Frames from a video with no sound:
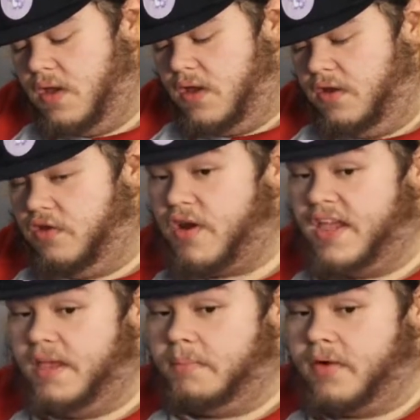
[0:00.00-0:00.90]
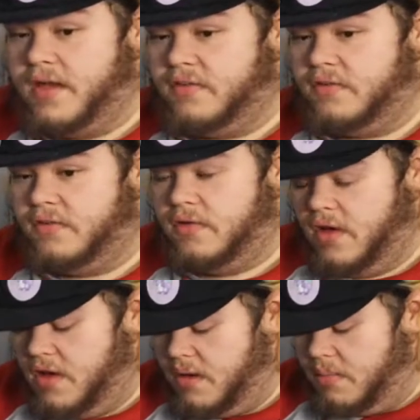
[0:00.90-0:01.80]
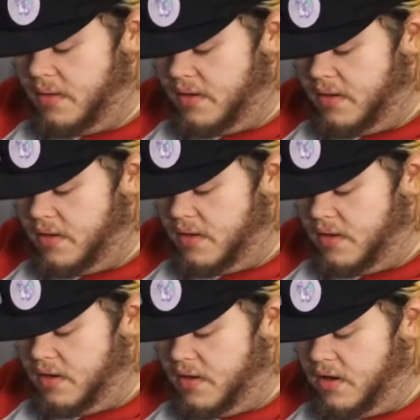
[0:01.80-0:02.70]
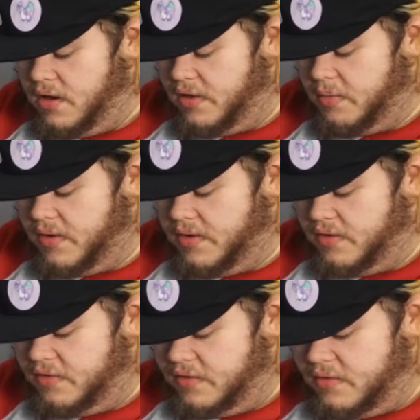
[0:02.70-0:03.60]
to try to heat press another one of these.